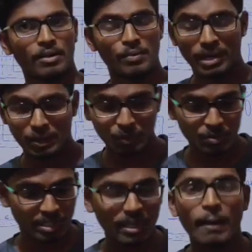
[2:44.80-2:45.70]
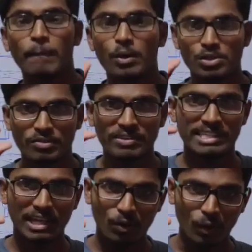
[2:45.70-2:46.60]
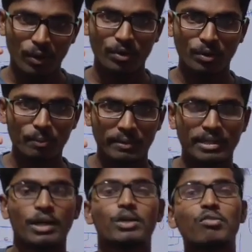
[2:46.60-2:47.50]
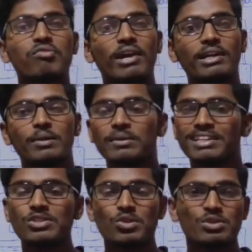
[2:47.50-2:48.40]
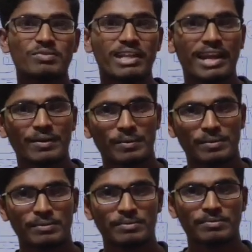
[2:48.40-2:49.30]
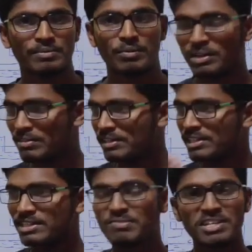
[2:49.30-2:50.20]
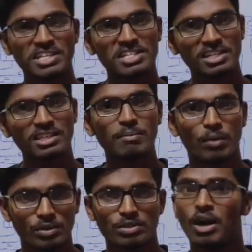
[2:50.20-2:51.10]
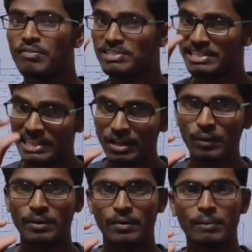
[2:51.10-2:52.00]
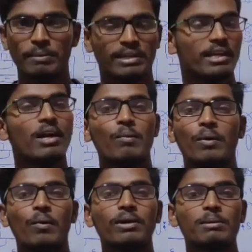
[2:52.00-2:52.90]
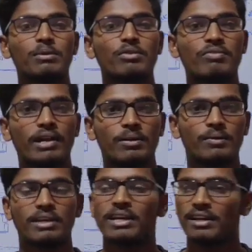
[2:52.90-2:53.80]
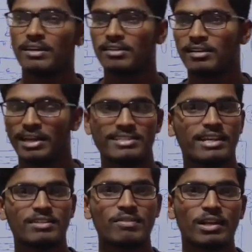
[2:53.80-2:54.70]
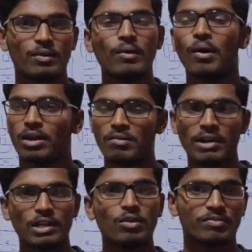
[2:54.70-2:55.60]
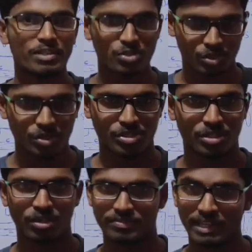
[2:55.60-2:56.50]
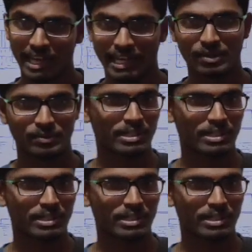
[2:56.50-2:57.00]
We are using mass of a single oil droplet to find out the charge of the electron. Whenever there is a variation in the mass of a single oil droplet, we can't able to find out exact value or a value of the charge of the electron.